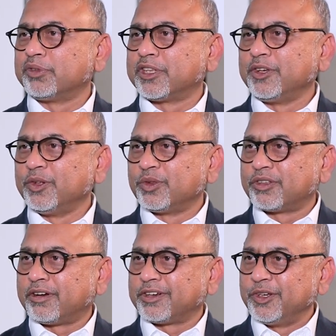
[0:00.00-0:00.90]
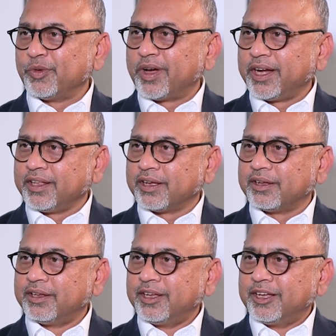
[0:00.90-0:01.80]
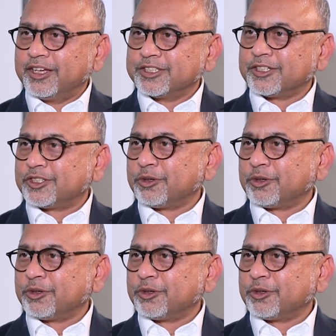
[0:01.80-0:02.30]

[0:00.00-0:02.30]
with a new thought, new idea. So